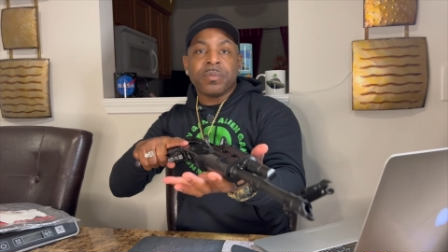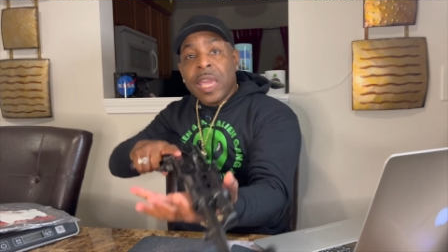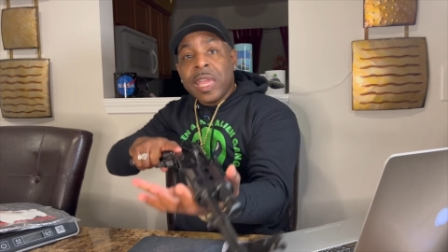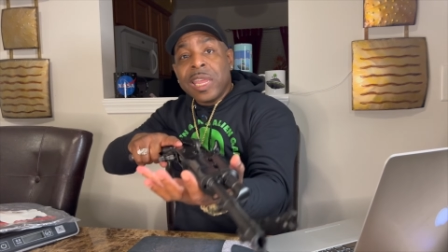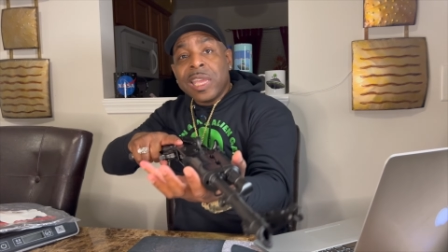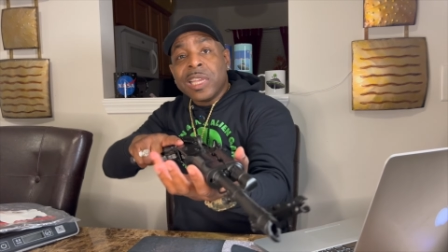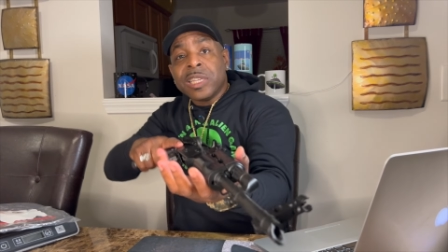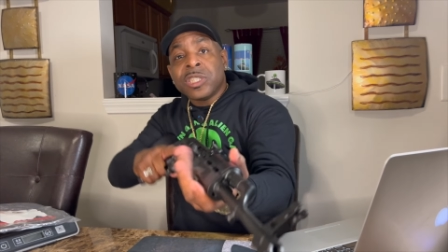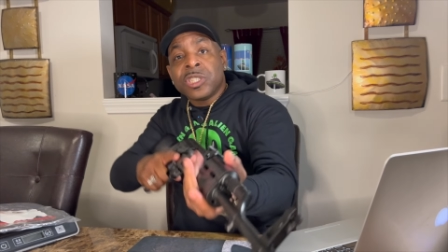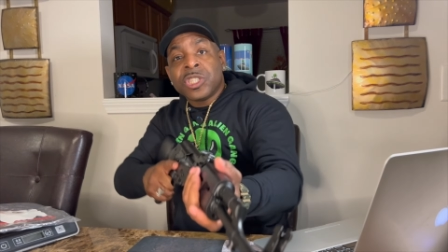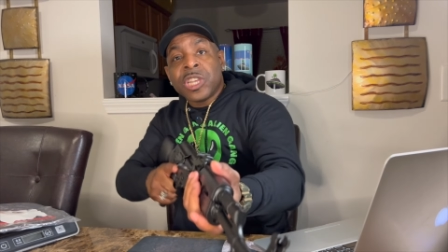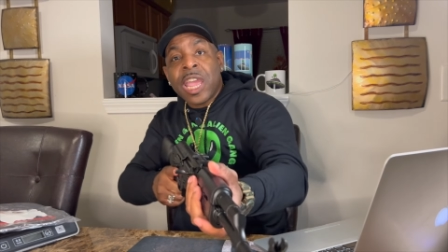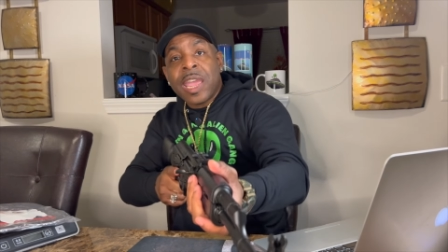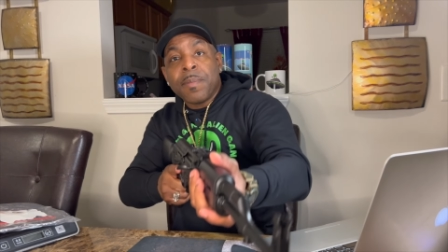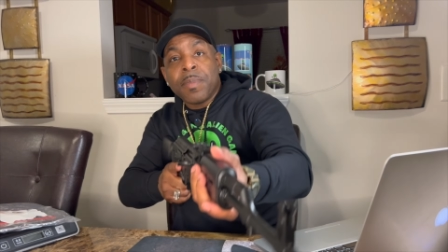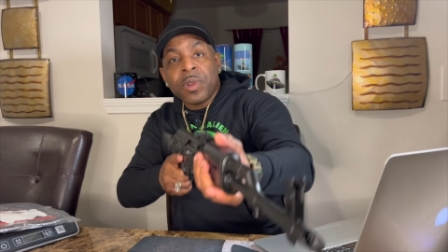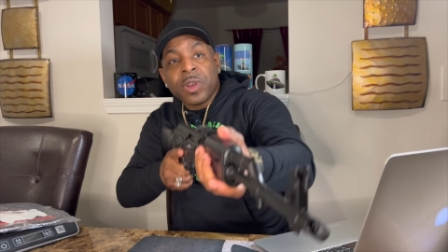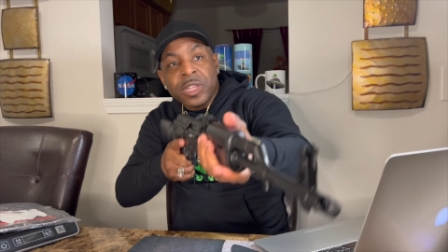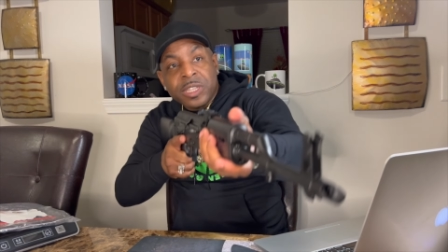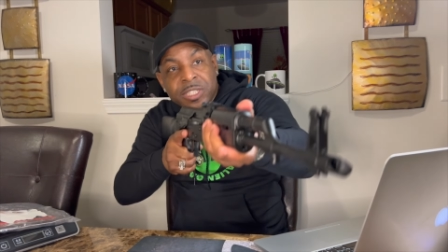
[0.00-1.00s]
It is
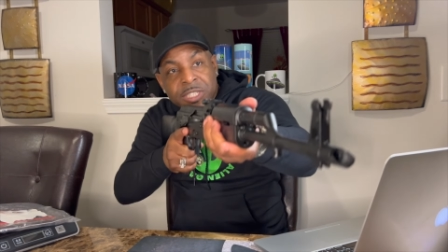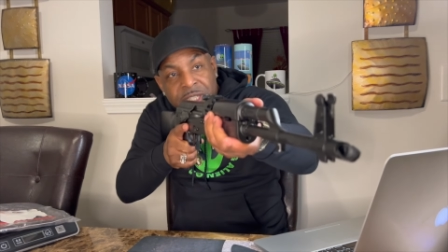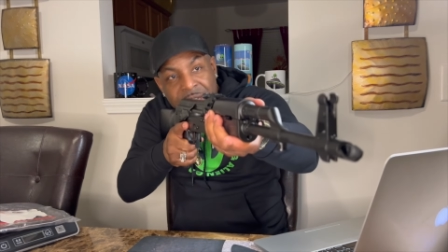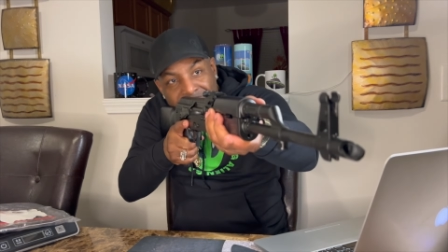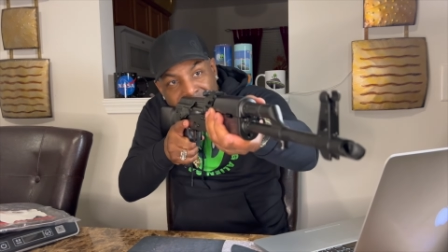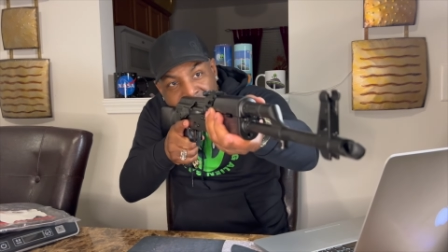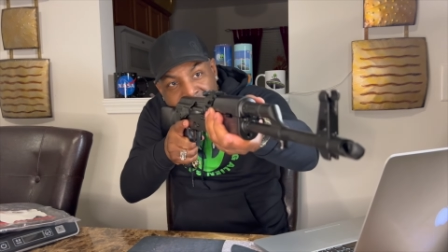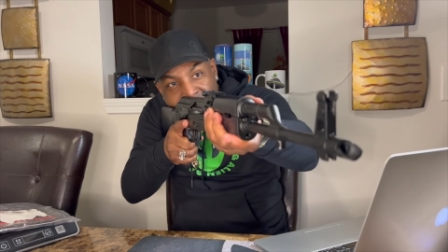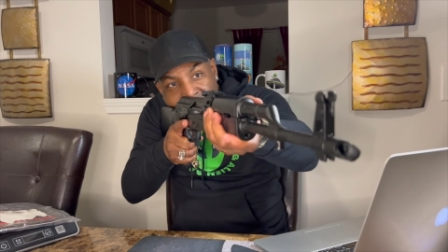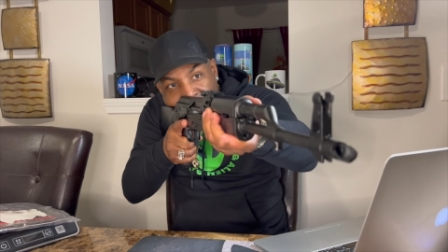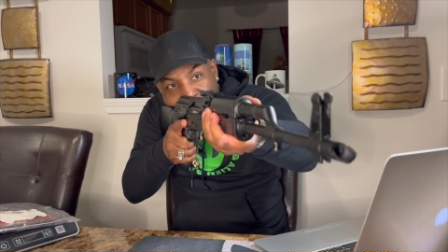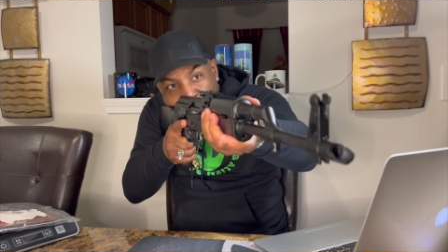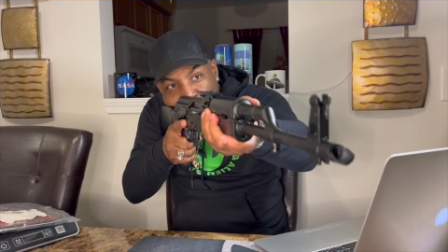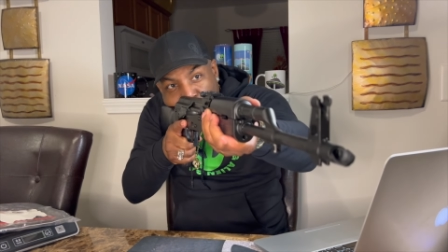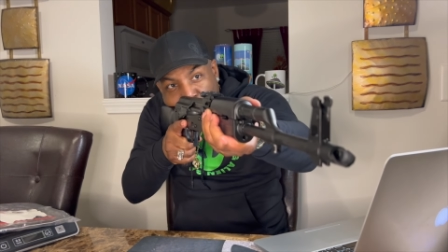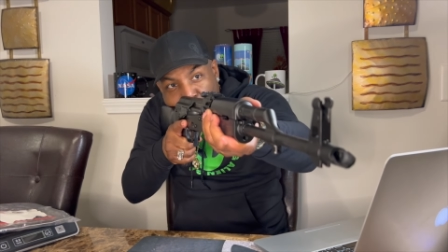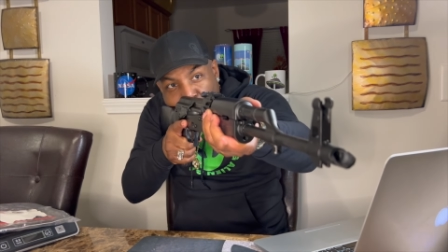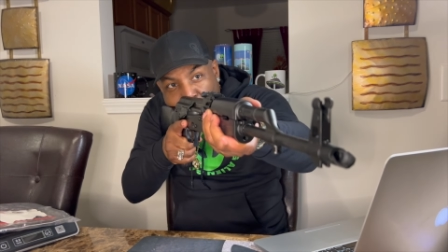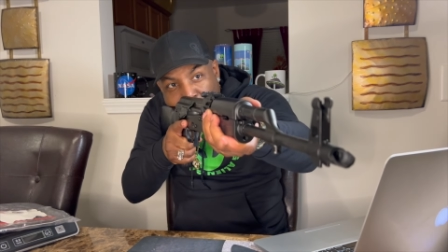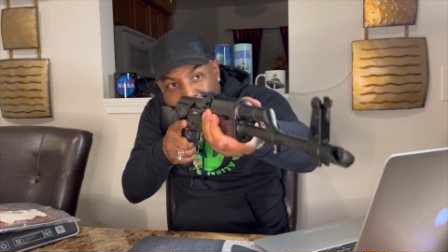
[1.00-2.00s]
chambered in
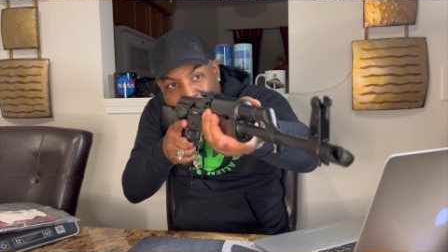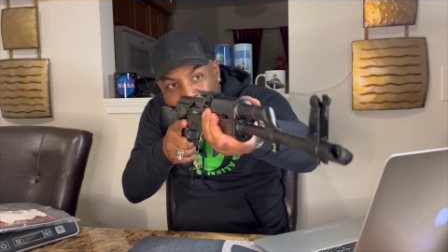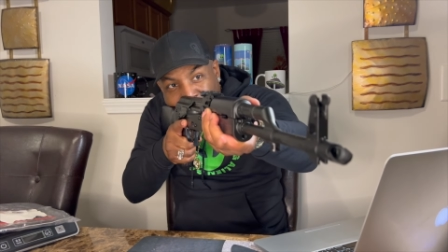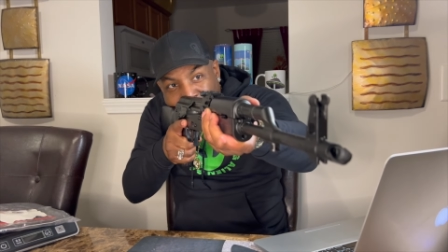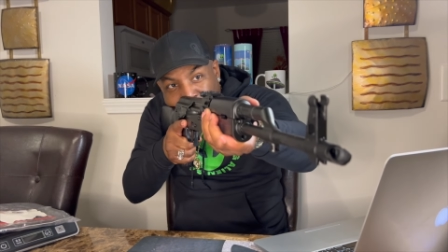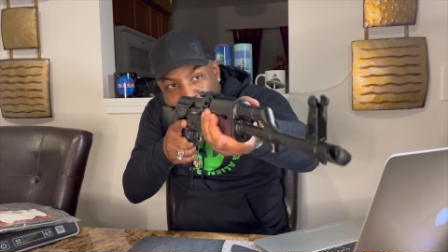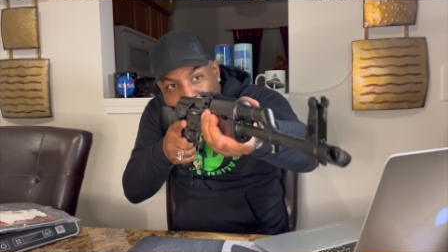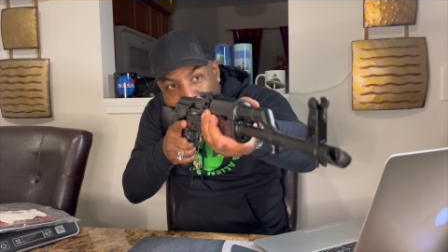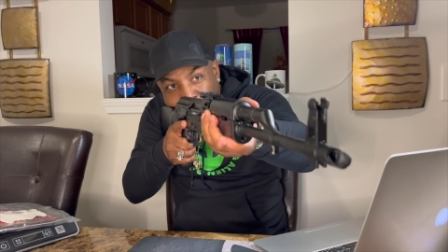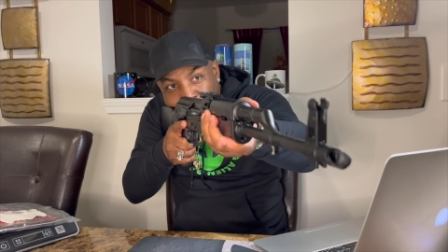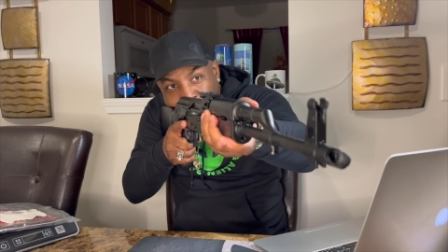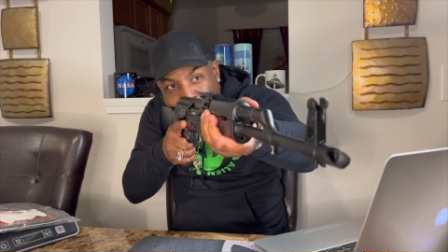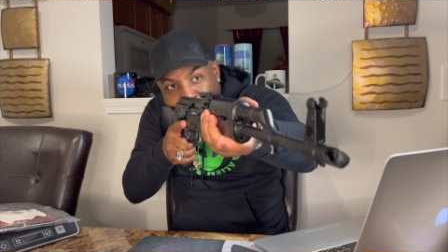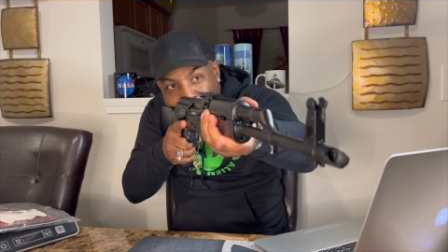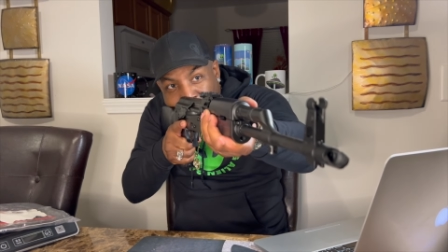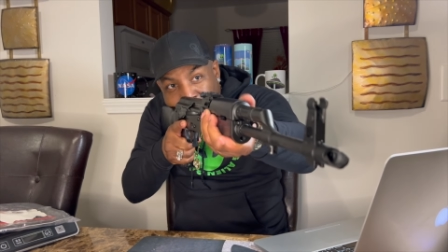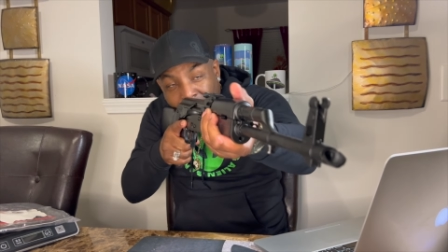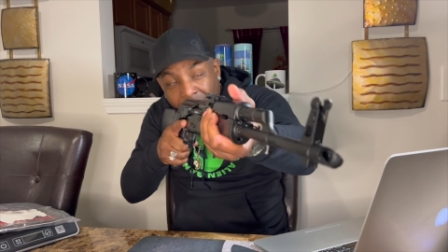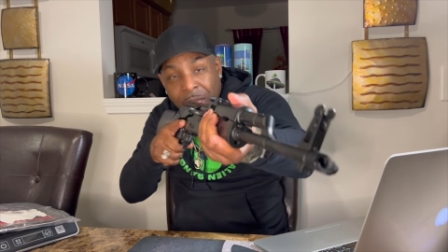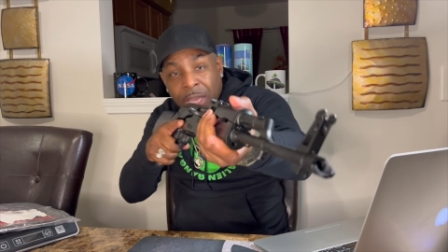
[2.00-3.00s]
762 by
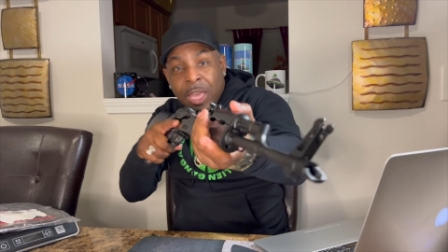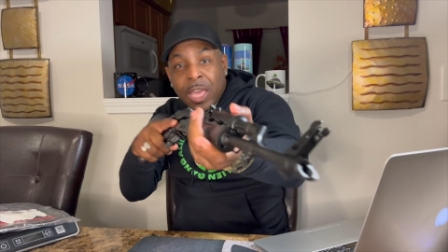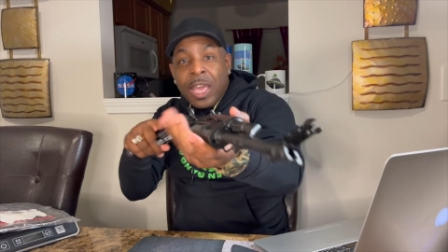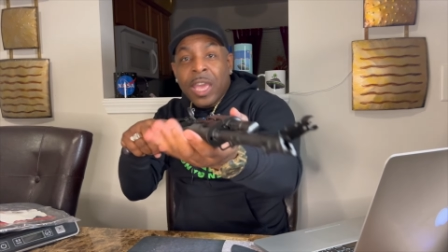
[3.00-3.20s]
39,